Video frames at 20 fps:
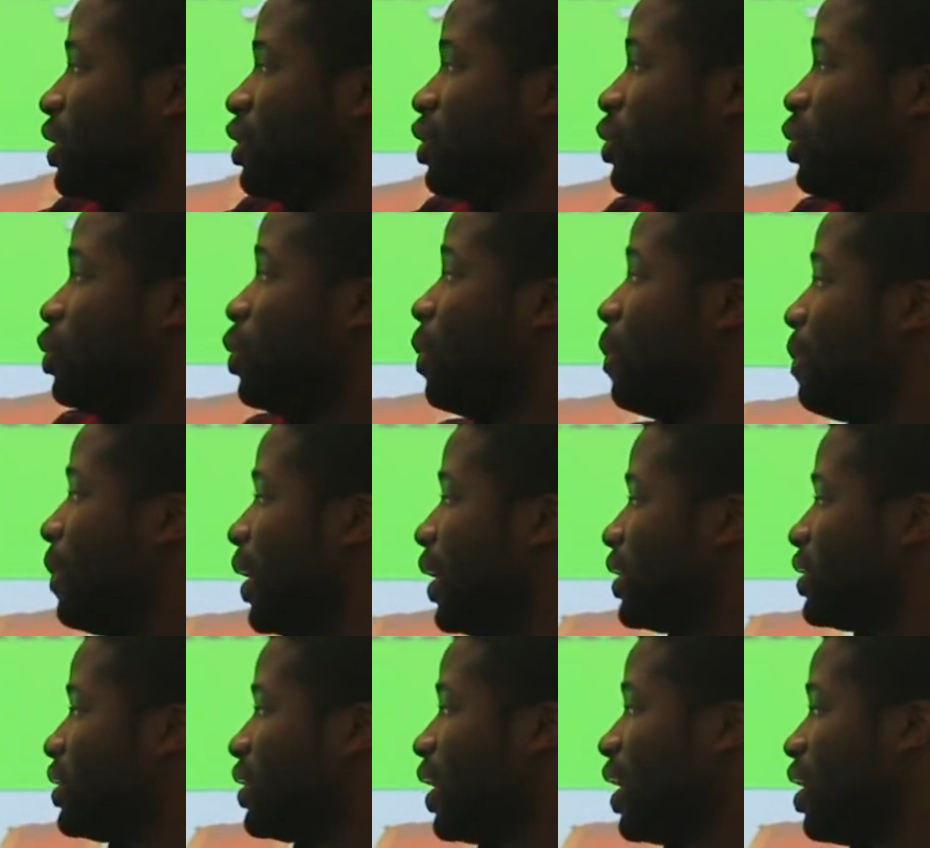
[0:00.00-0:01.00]
that you
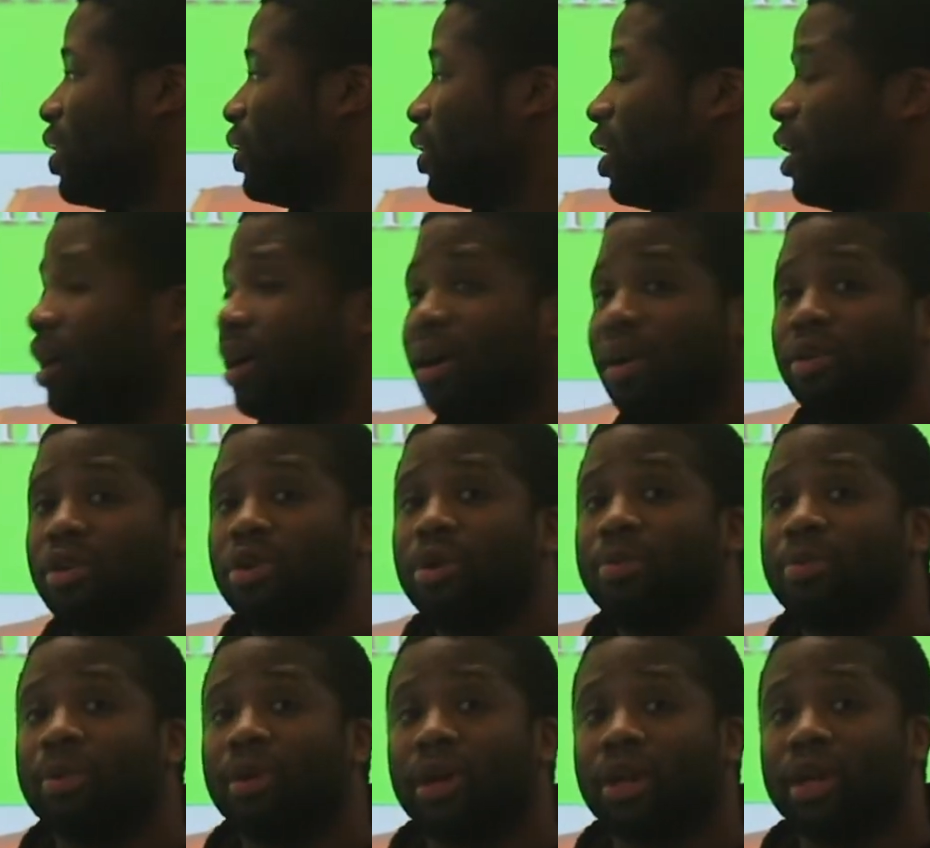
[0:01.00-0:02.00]
make sound on your
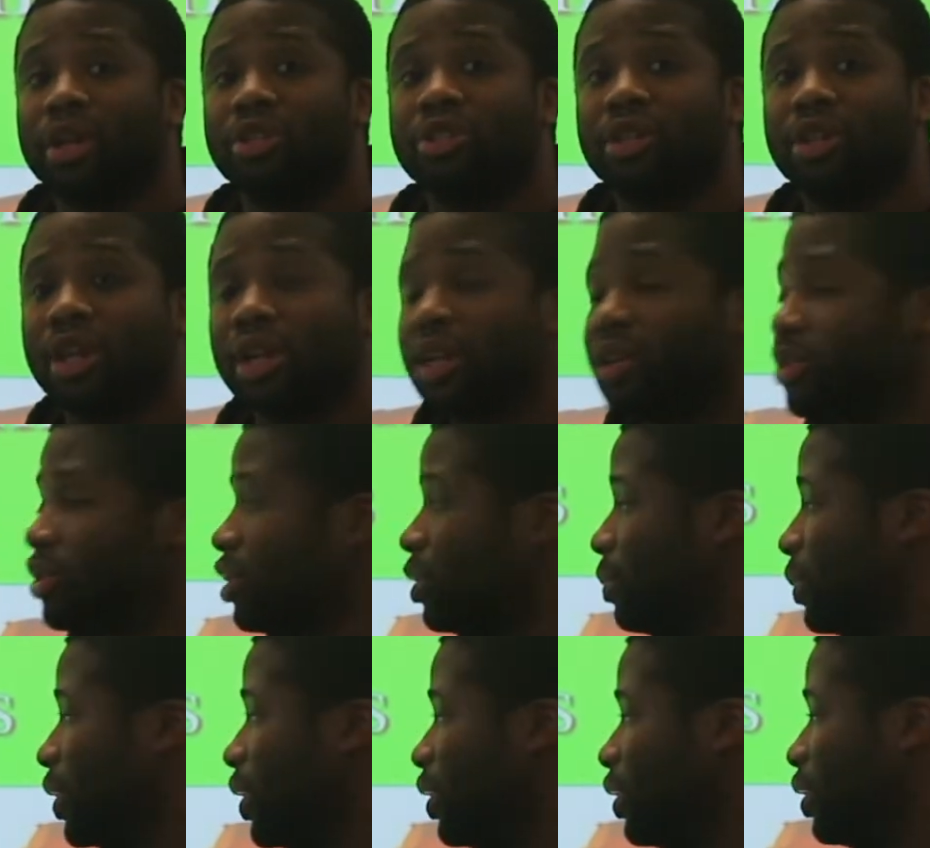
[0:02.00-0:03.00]
percussion
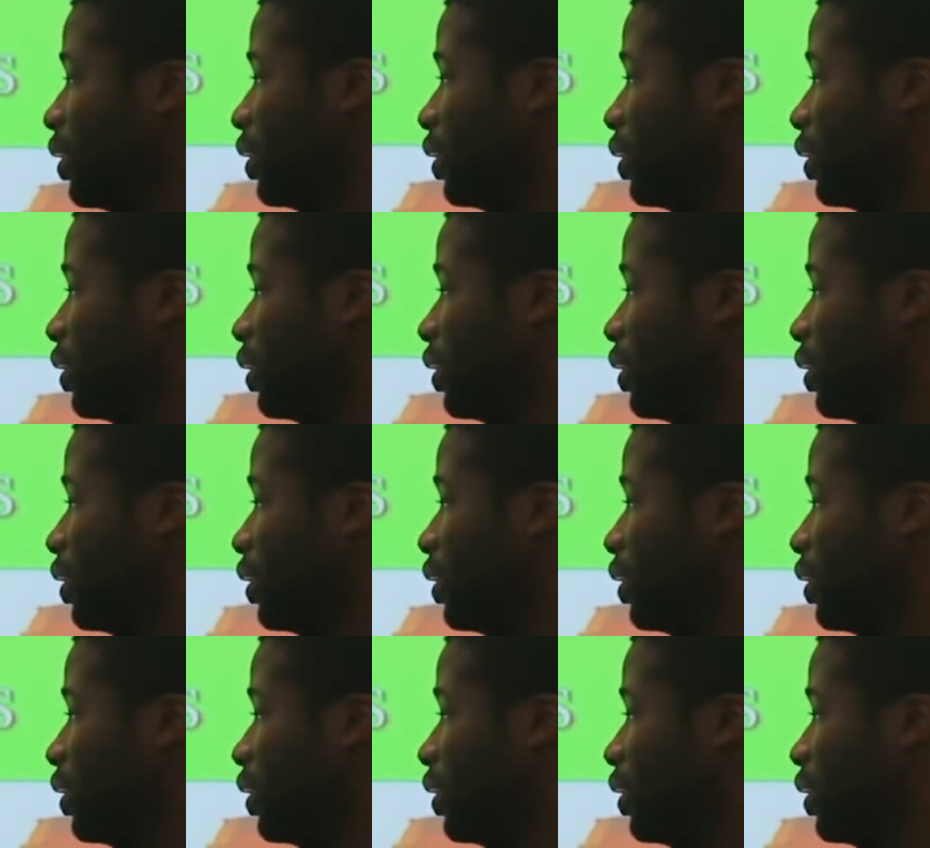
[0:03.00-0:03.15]
instrument.